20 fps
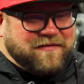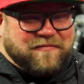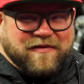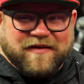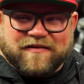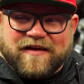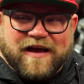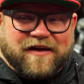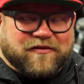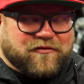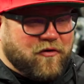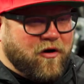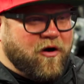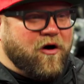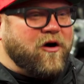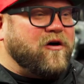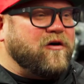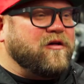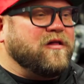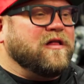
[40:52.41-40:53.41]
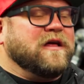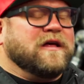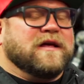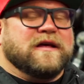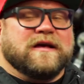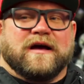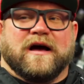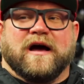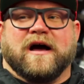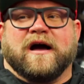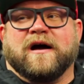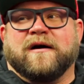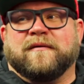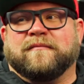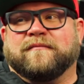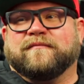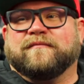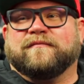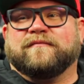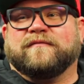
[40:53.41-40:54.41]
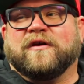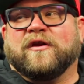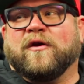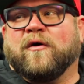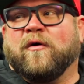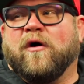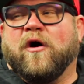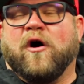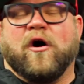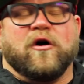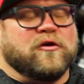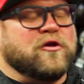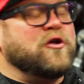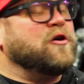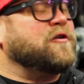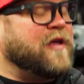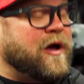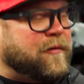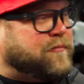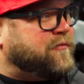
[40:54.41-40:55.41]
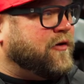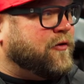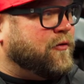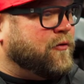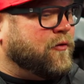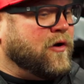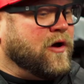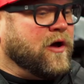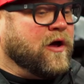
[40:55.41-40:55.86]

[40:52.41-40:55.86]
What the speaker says: these guys are all, all looked up to.